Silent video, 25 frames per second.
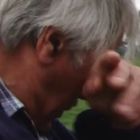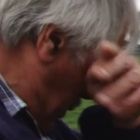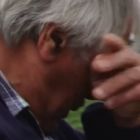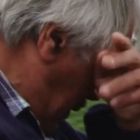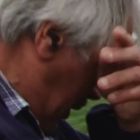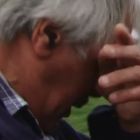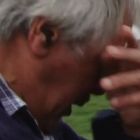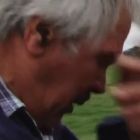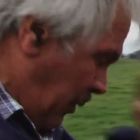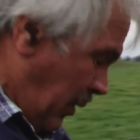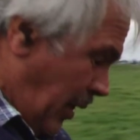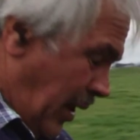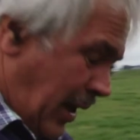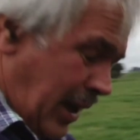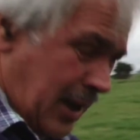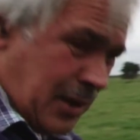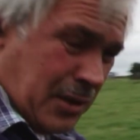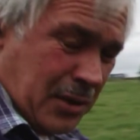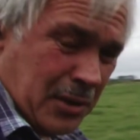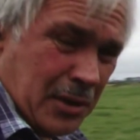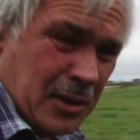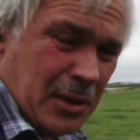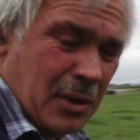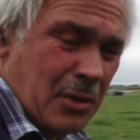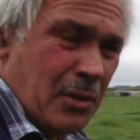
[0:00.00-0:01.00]
He never
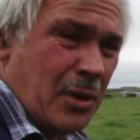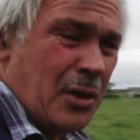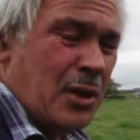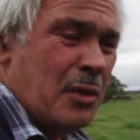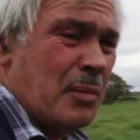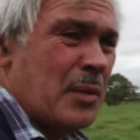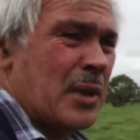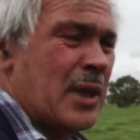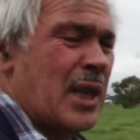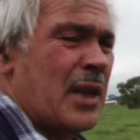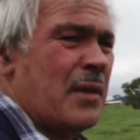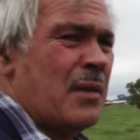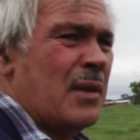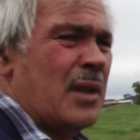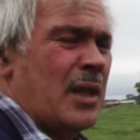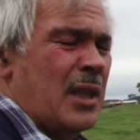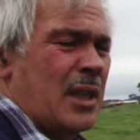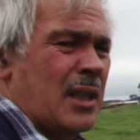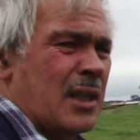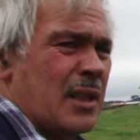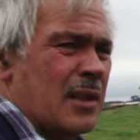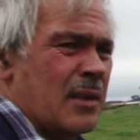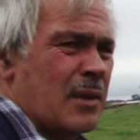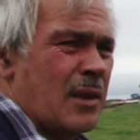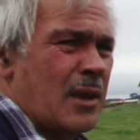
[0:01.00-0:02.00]
answered it. I wrote him another
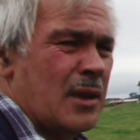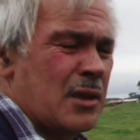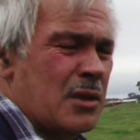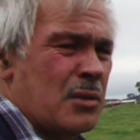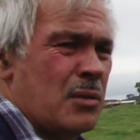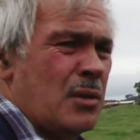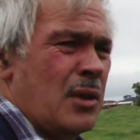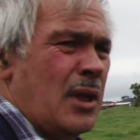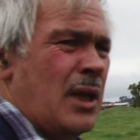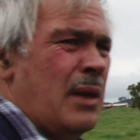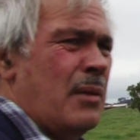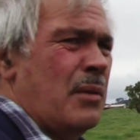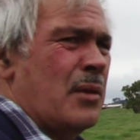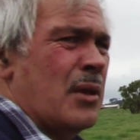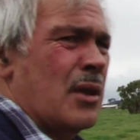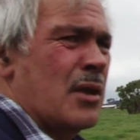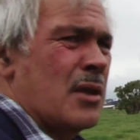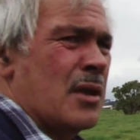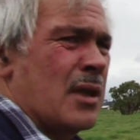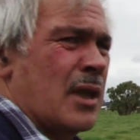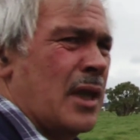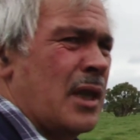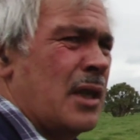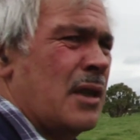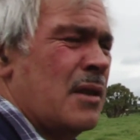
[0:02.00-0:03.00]
letter. I still have
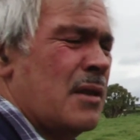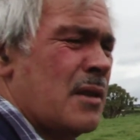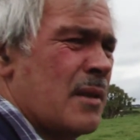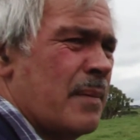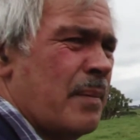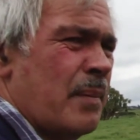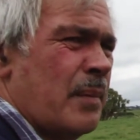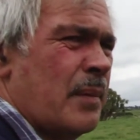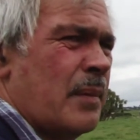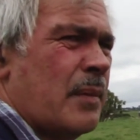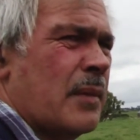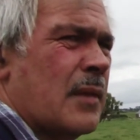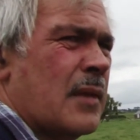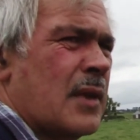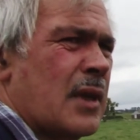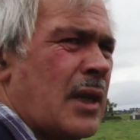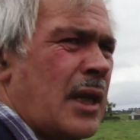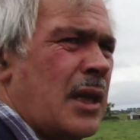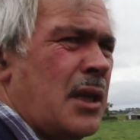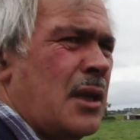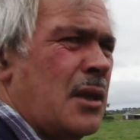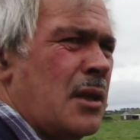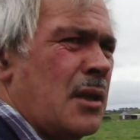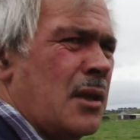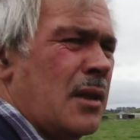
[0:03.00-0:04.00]
those letters,
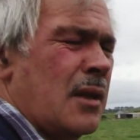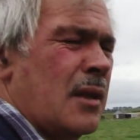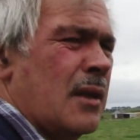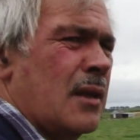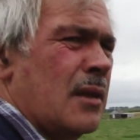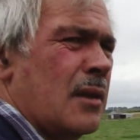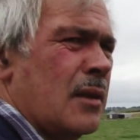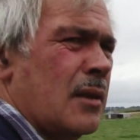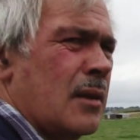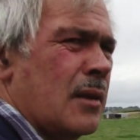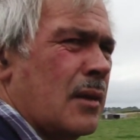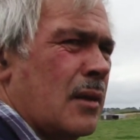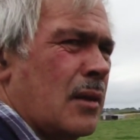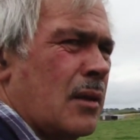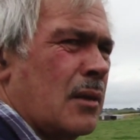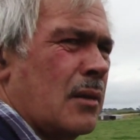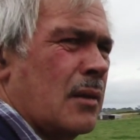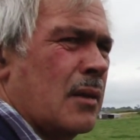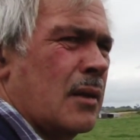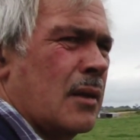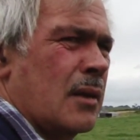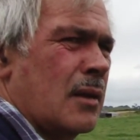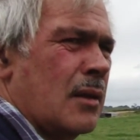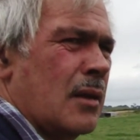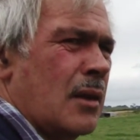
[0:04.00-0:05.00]
dated in
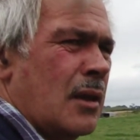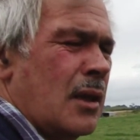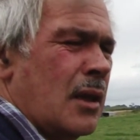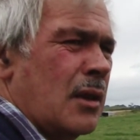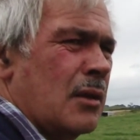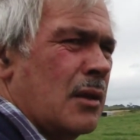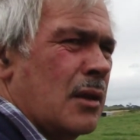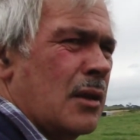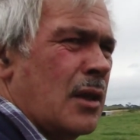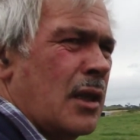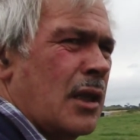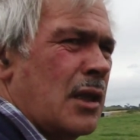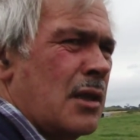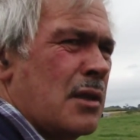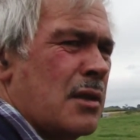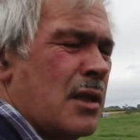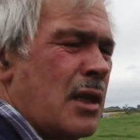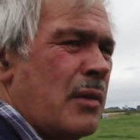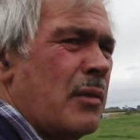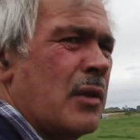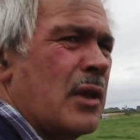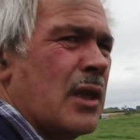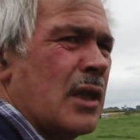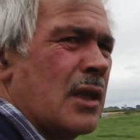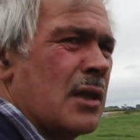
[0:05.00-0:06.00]
the
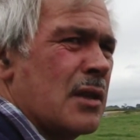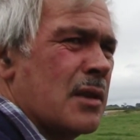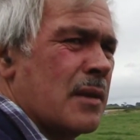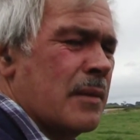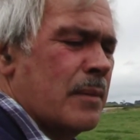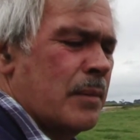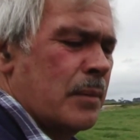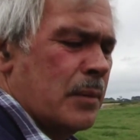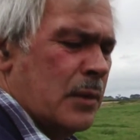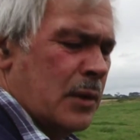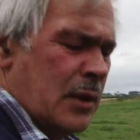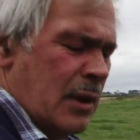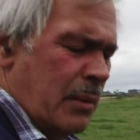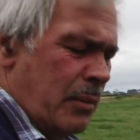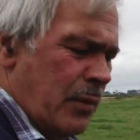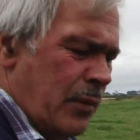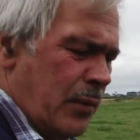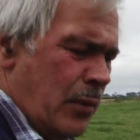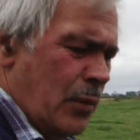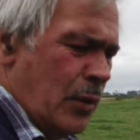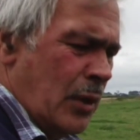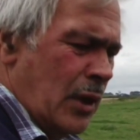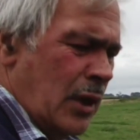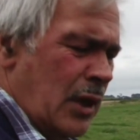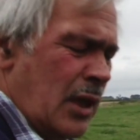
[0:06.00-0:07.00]
1970s, some
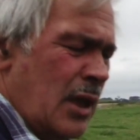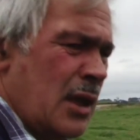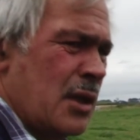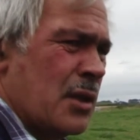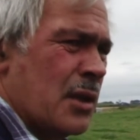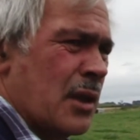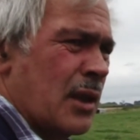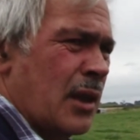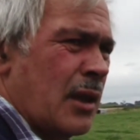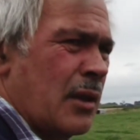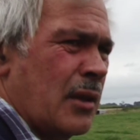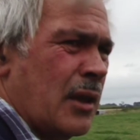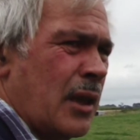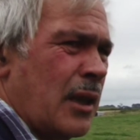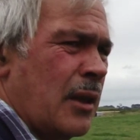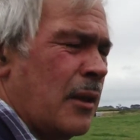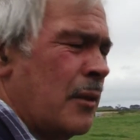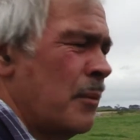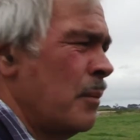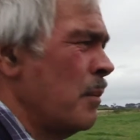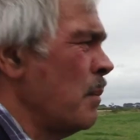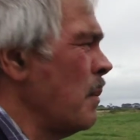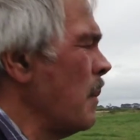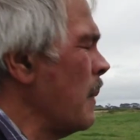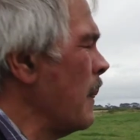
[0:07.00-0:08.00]
40 years ago
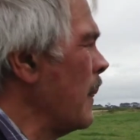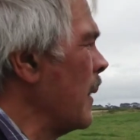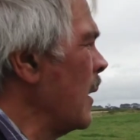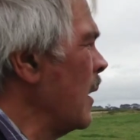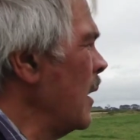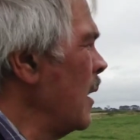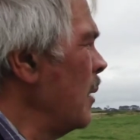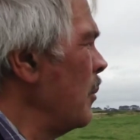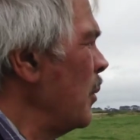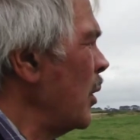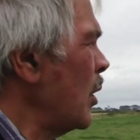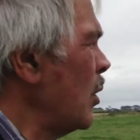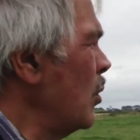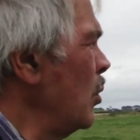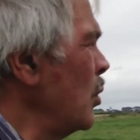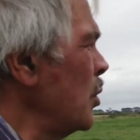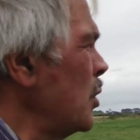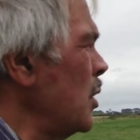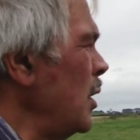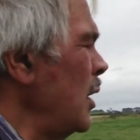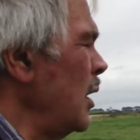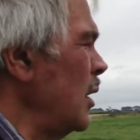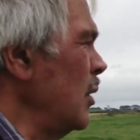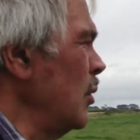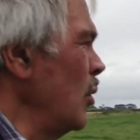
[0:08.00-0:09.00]
now. But of course,
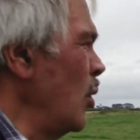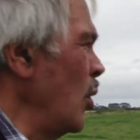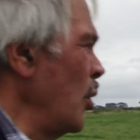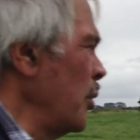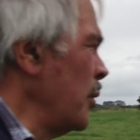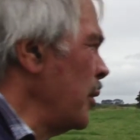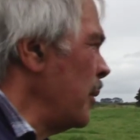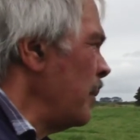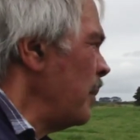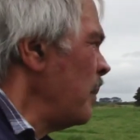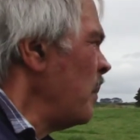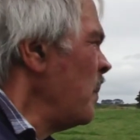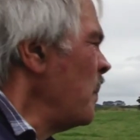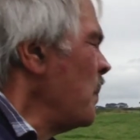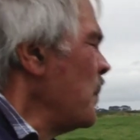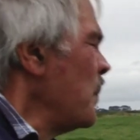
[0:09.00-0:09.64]
he ignored them.